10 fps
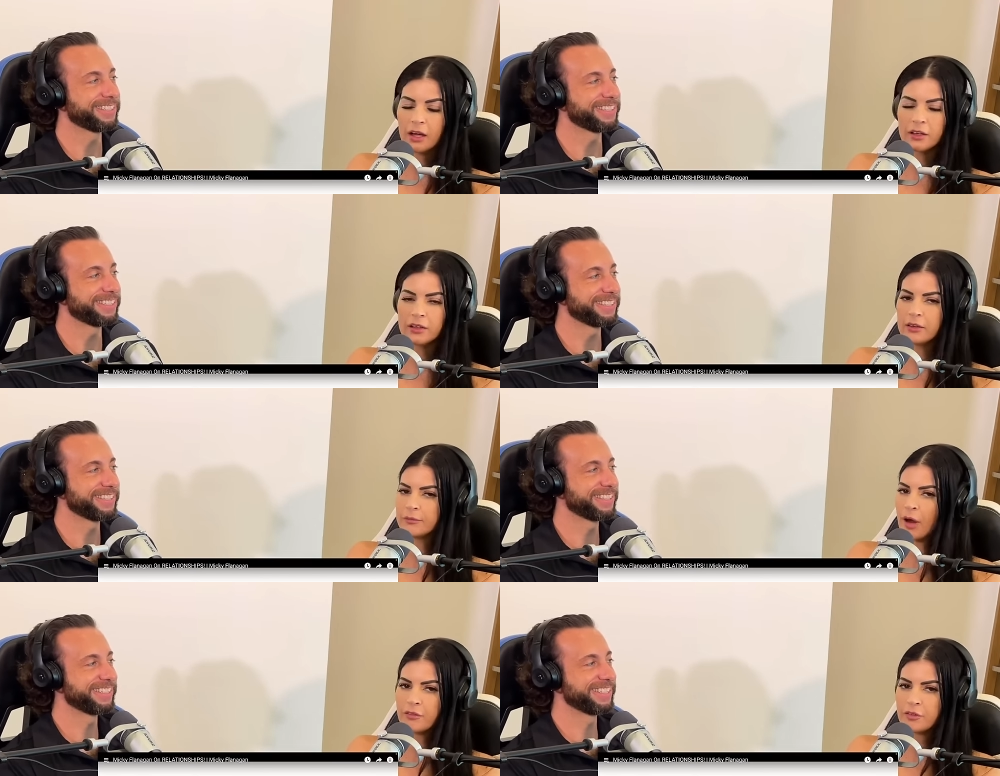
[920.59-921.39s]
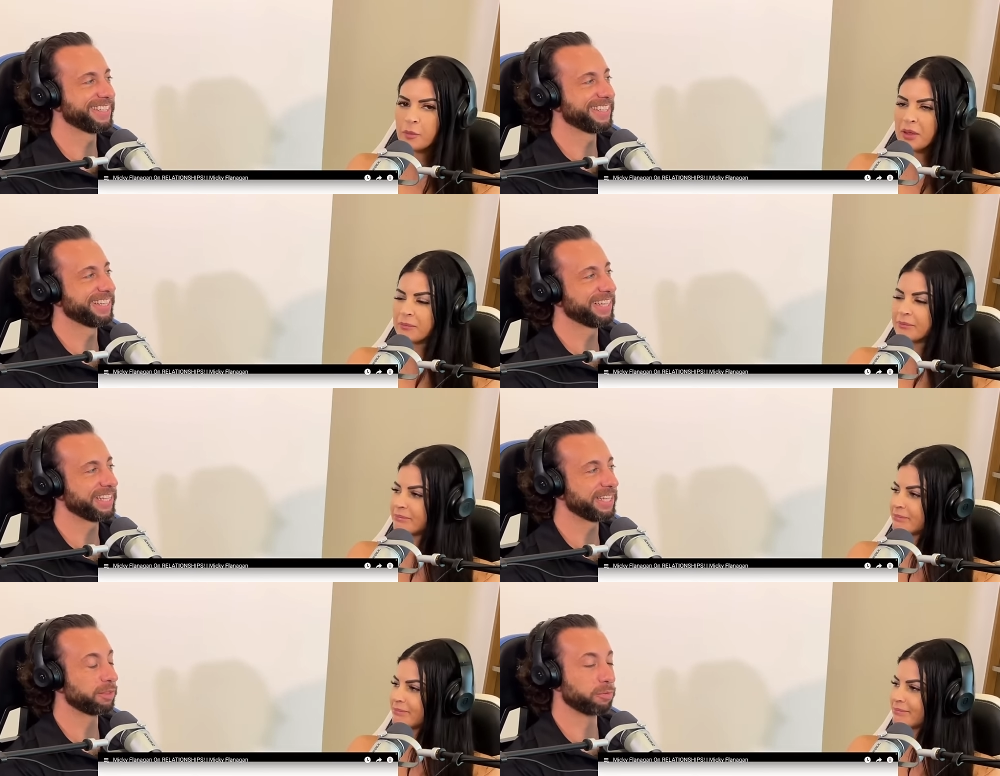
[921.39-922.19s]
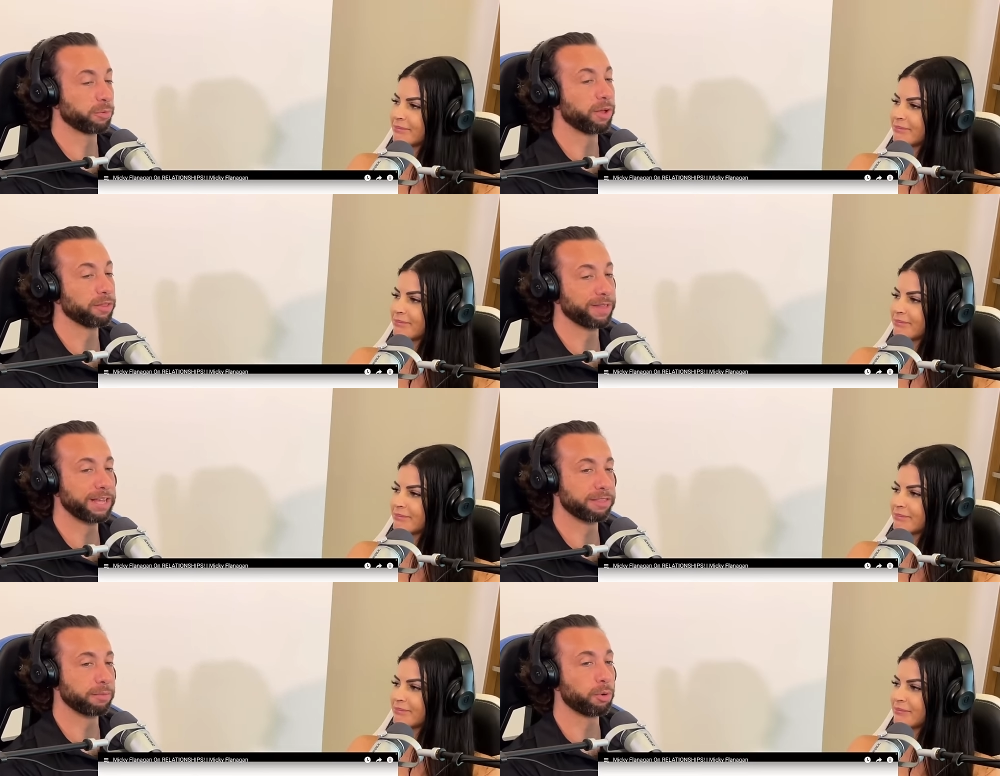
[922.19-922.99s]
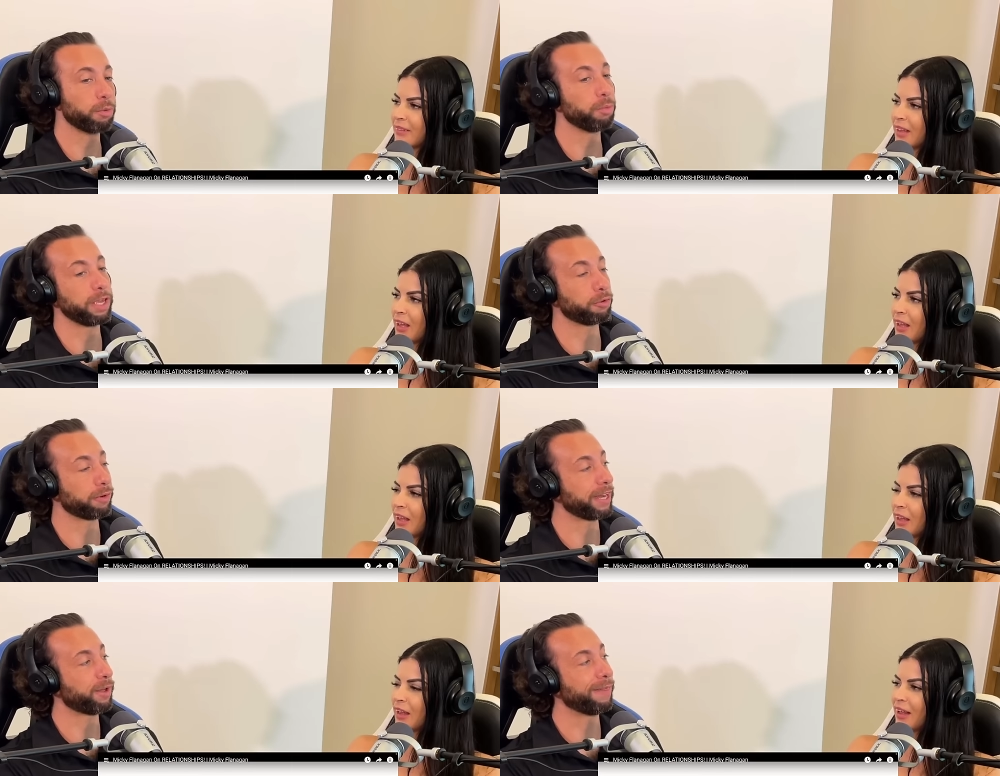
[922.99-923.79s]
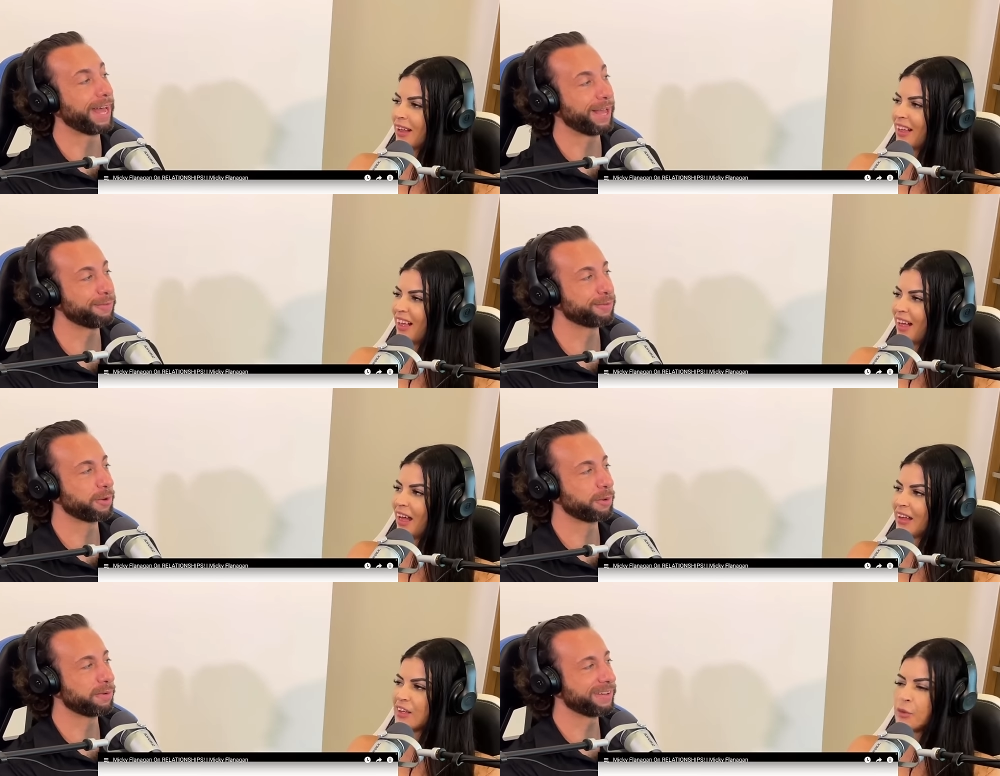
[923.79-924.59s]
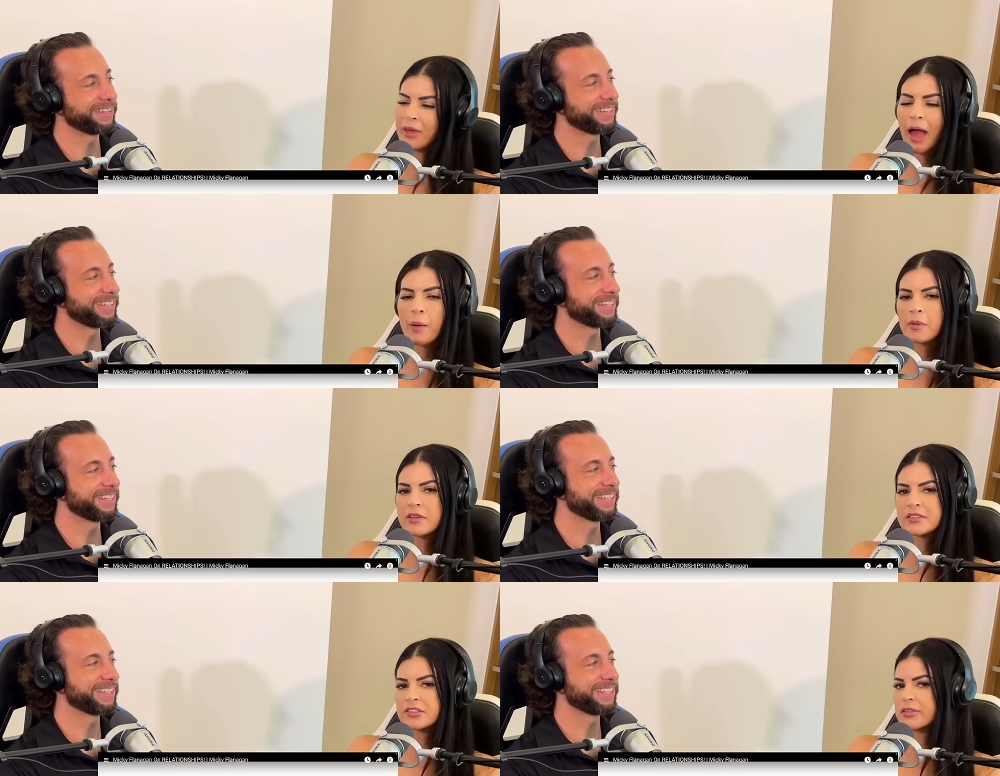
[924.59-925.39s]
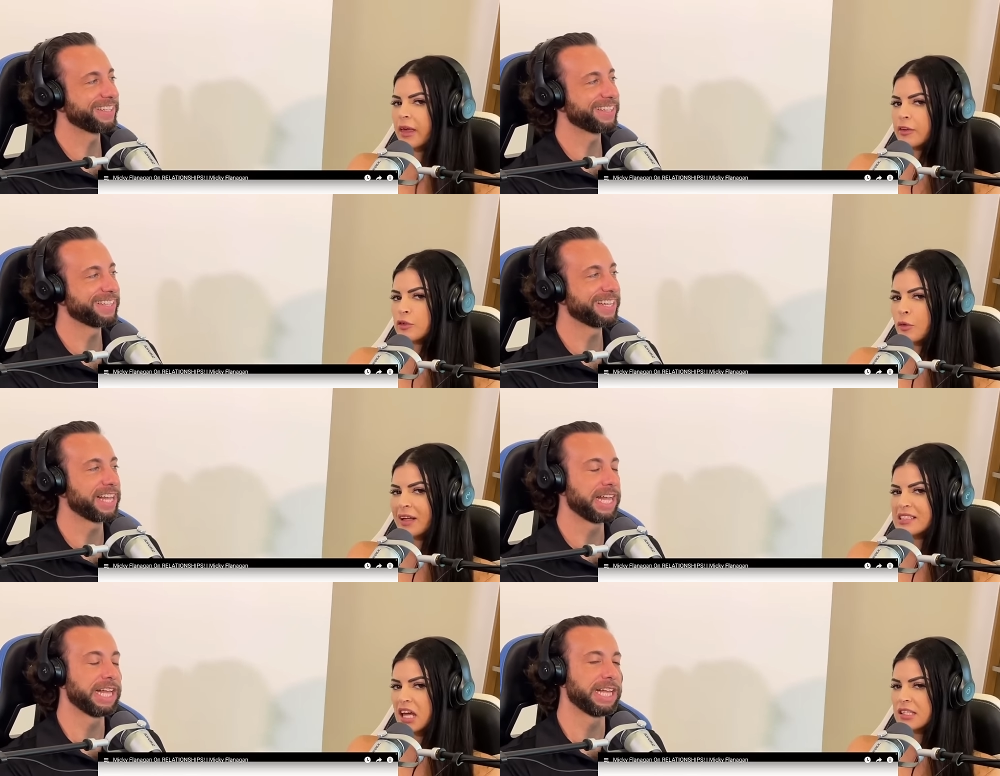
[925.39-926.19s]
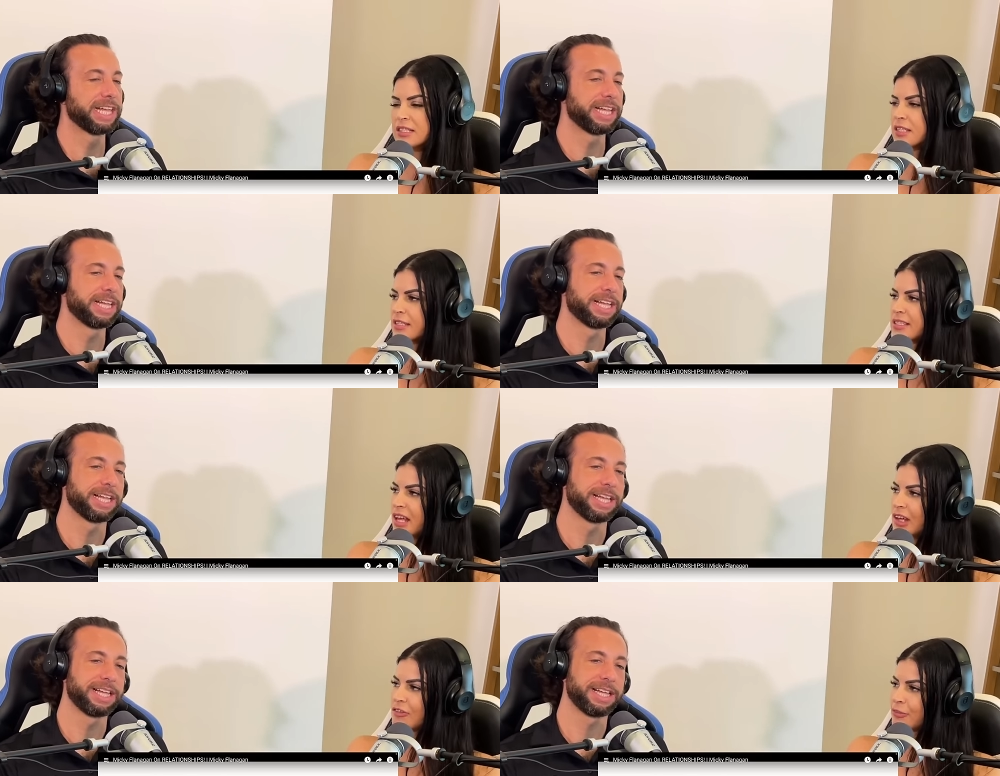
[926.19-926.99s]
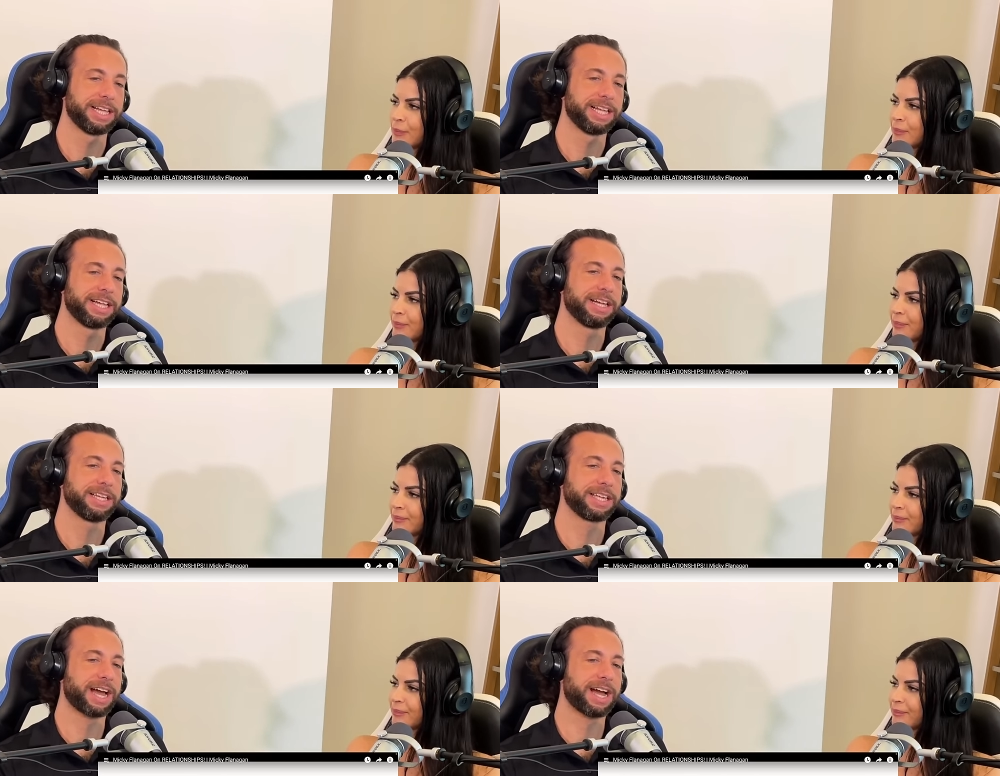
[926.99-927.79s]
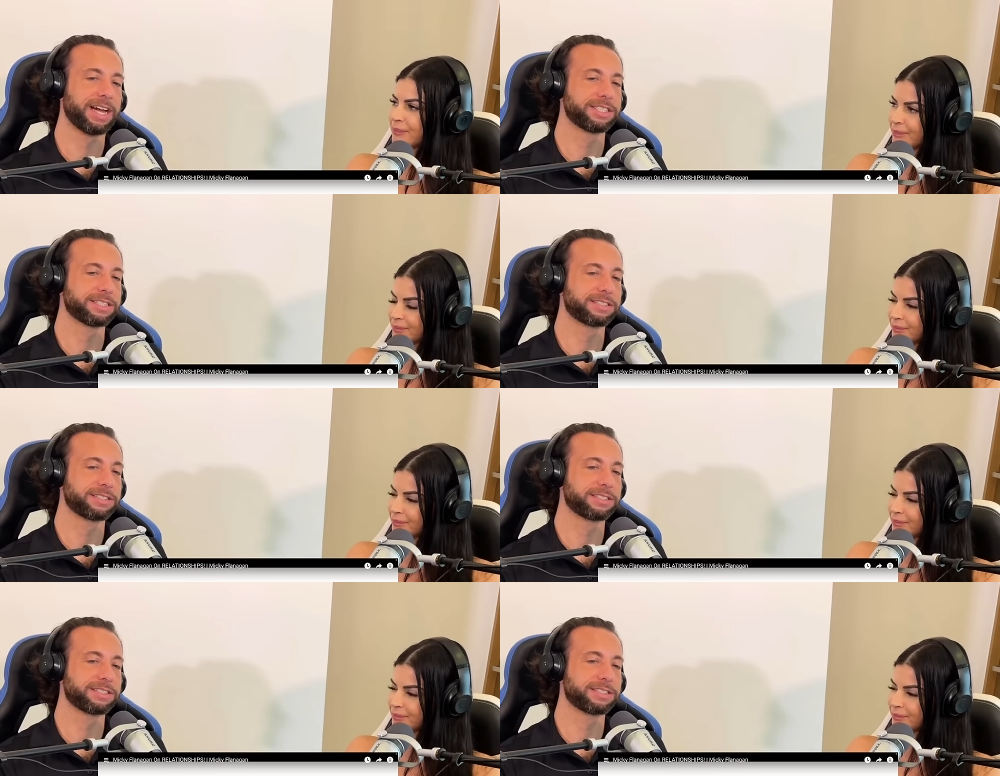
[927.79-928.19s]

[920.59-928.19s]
Speaker 1: yeah, not for me.
Speaker 2: Well, that's the point we agree on that. So I can do
Speaker 1: cabins, I just can't do like tents and stuff.
Speaker 2: Yeah, I